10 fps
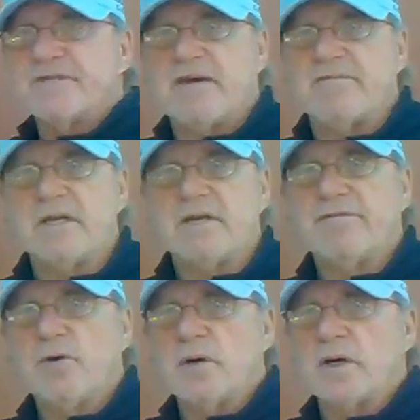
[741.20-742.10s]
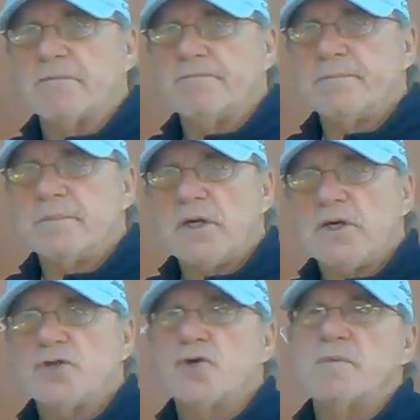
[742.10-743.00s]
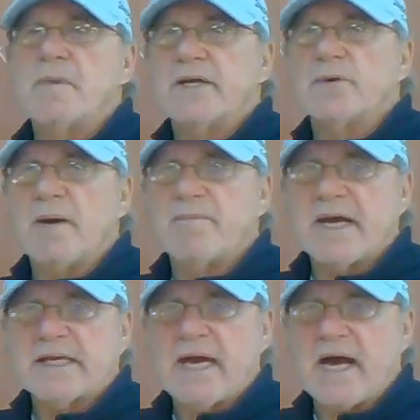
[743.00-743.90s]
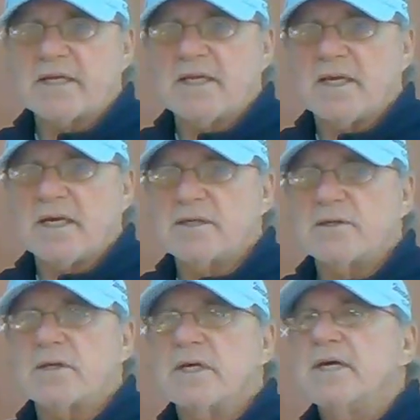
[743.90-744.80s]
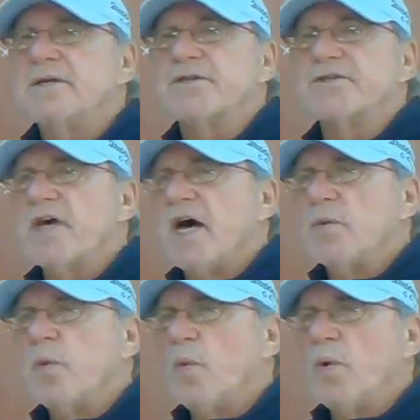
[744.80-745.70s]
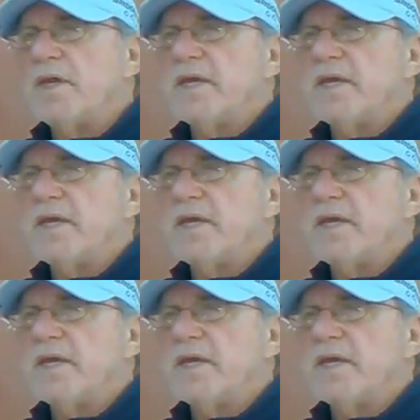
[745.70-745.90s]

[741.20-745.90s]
74. So you might grab that calculator decide what